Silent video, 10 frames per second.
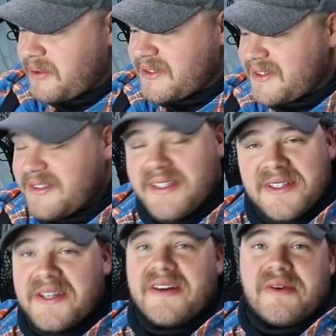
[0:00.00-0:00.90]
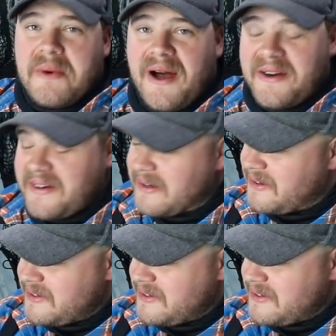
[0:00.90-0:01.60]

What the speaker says: with clear water,